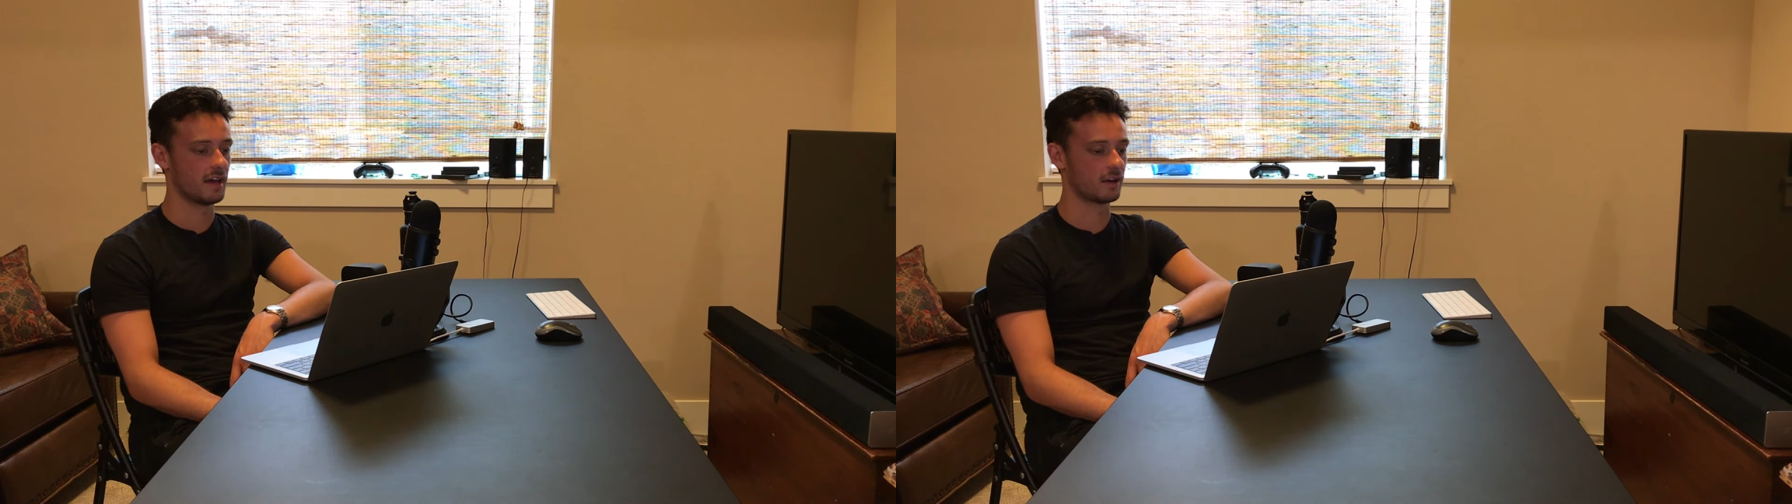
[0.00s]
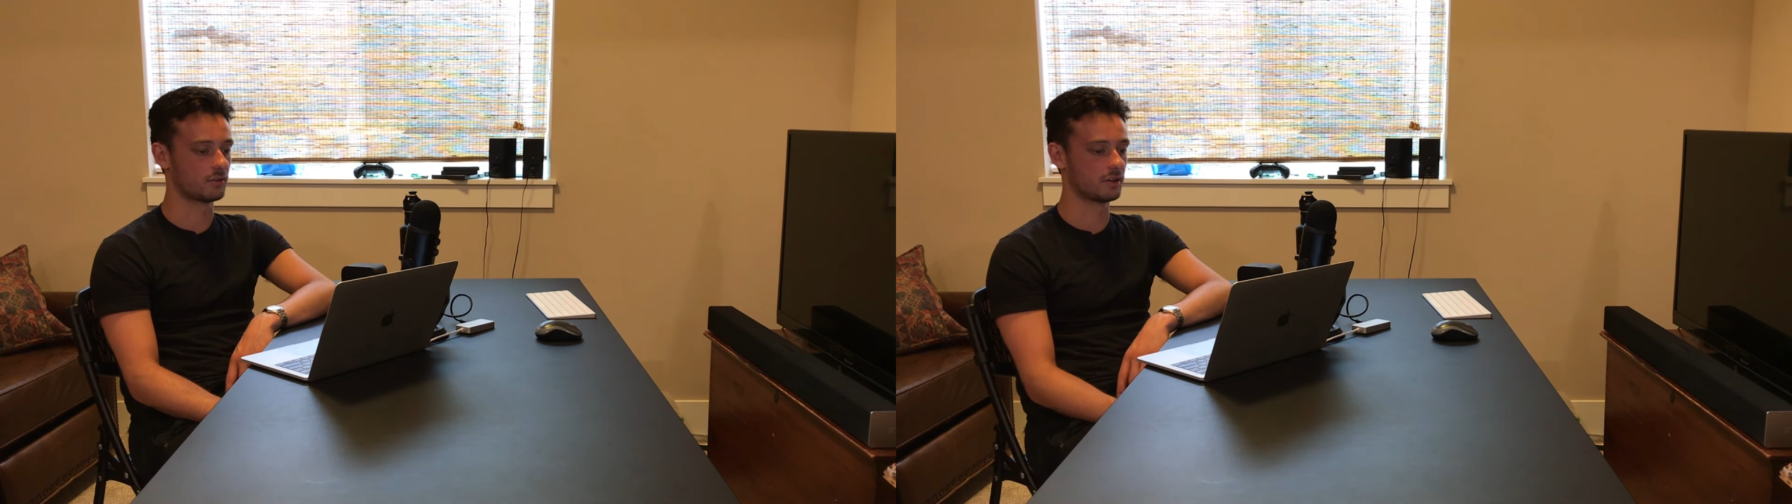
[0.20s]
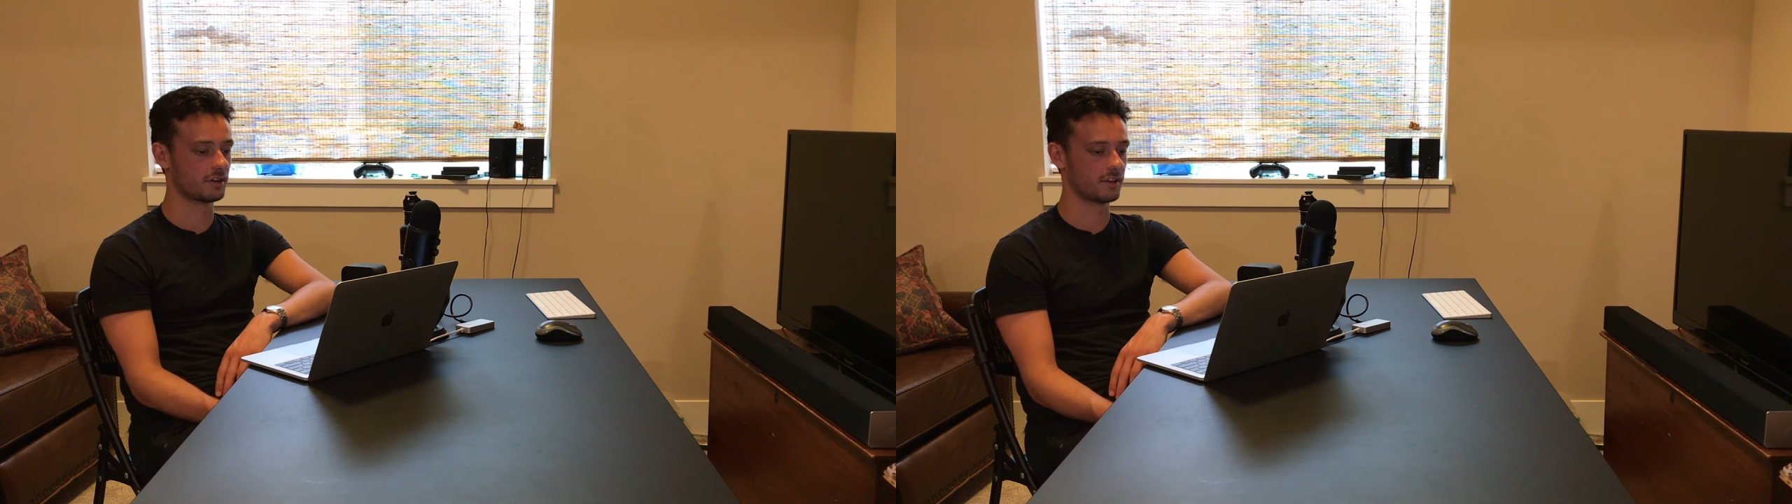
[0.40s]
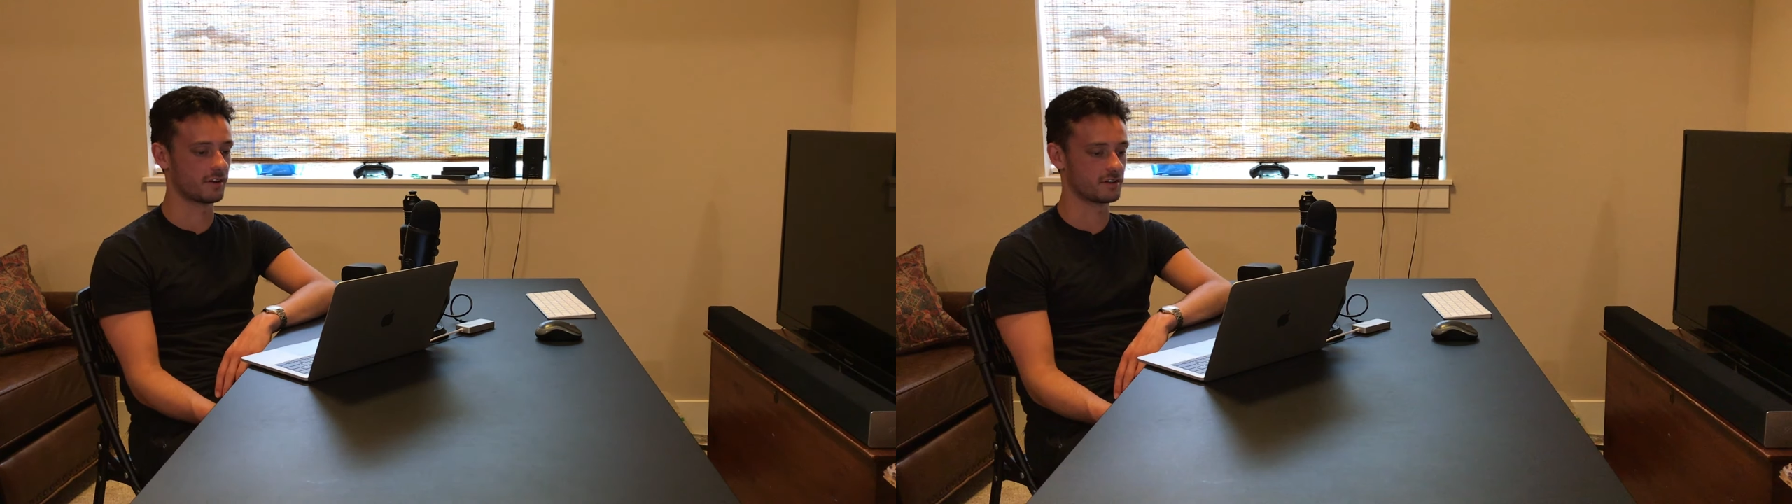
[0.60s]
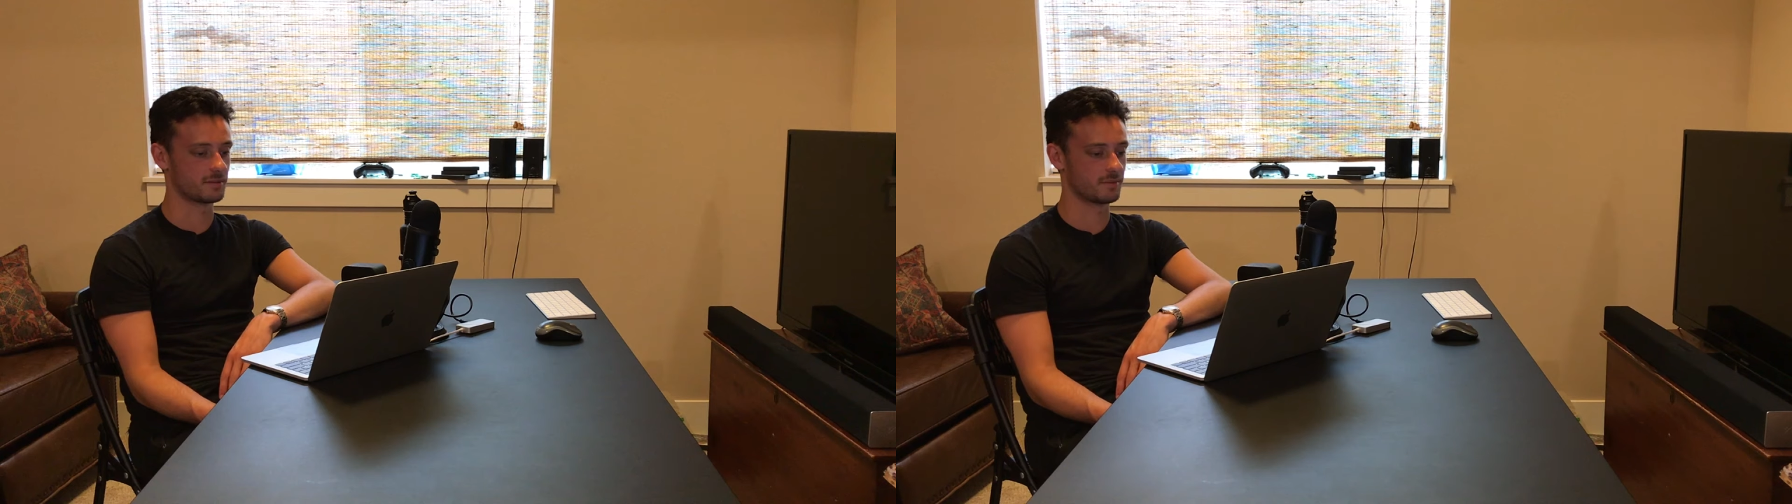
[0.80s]
And clearly
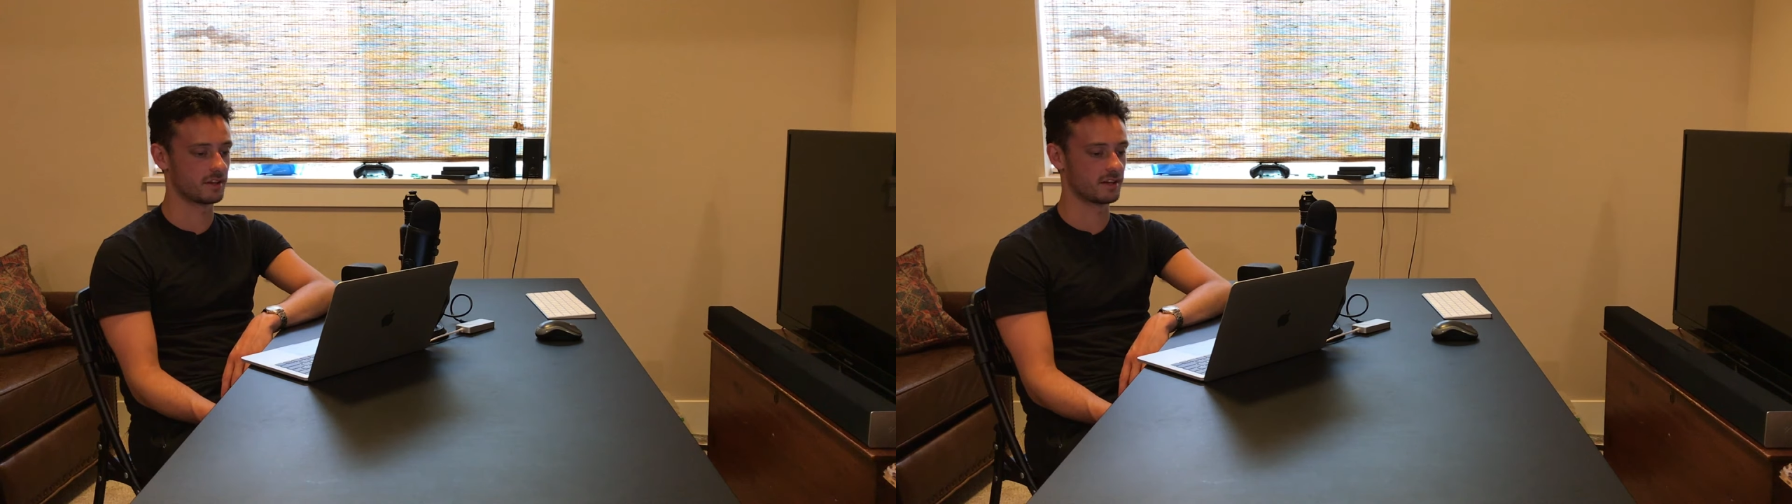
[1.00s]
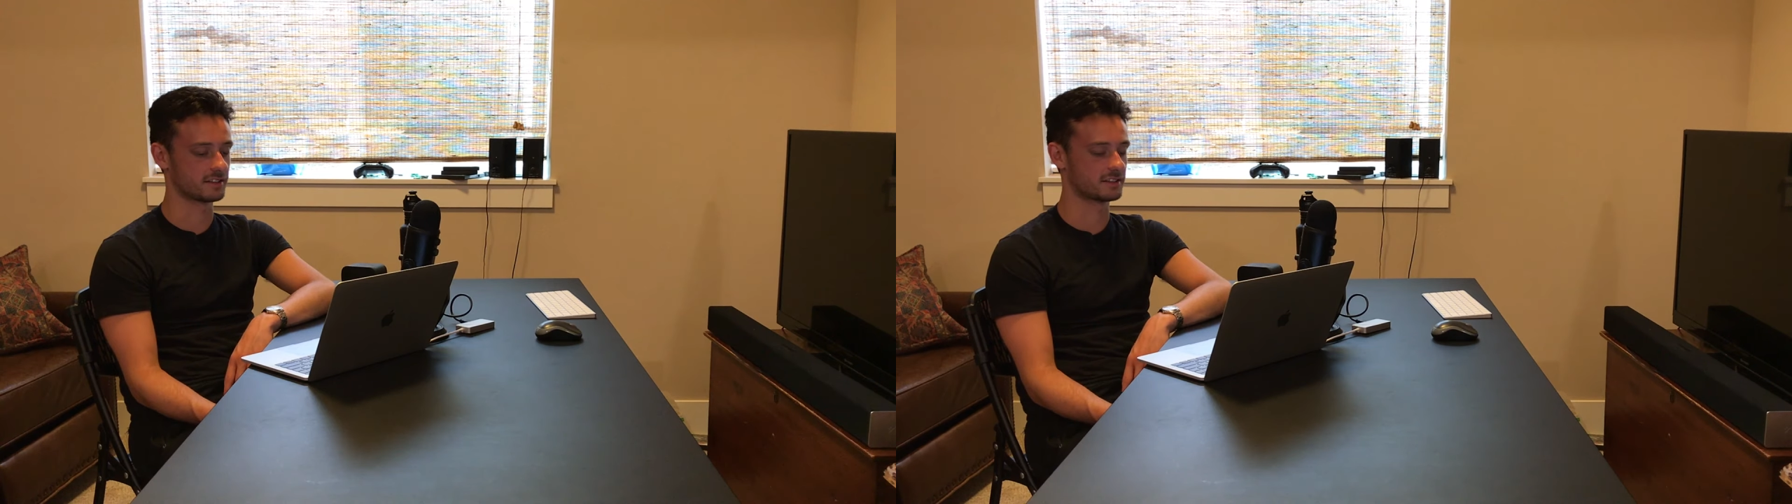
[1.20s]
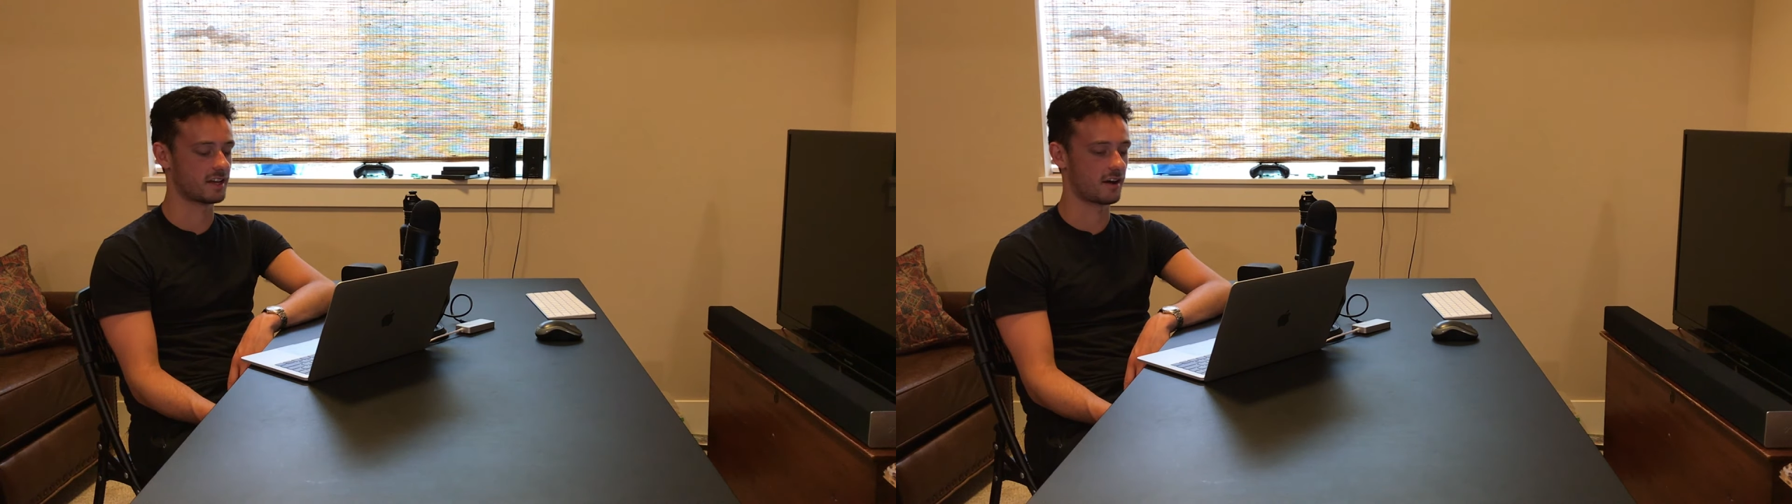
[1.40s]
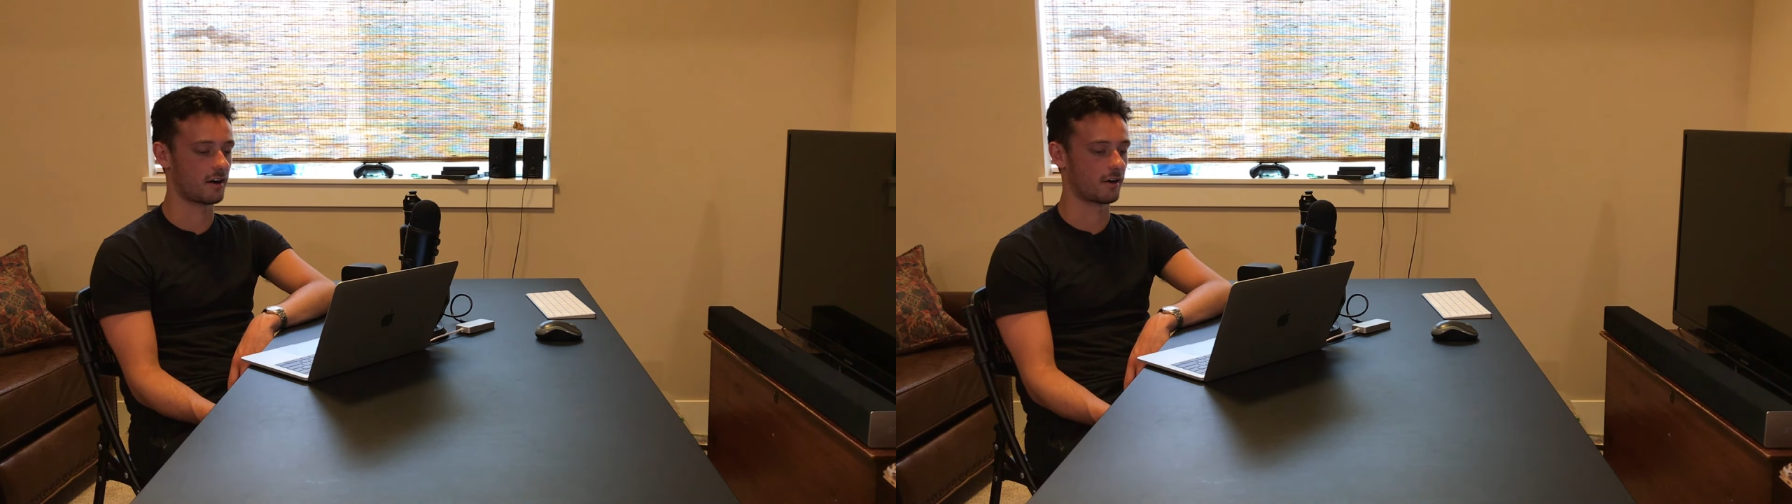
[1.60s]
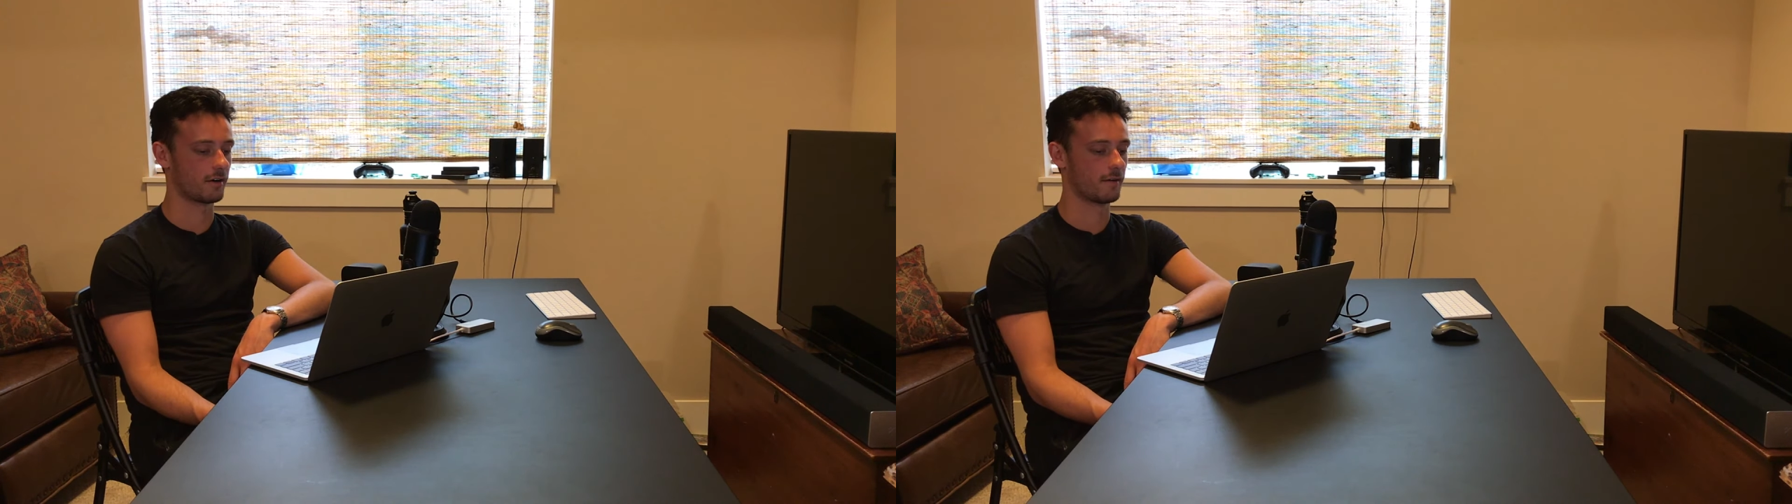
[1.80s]
there's some things that
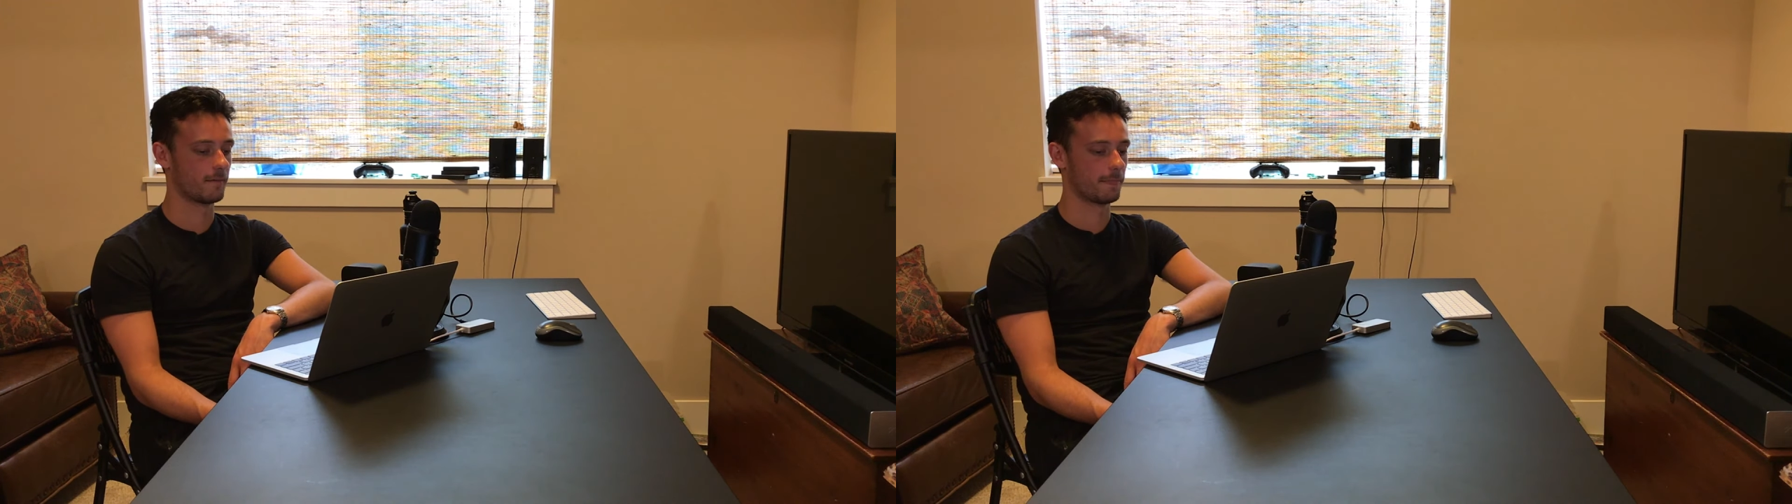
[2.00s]
are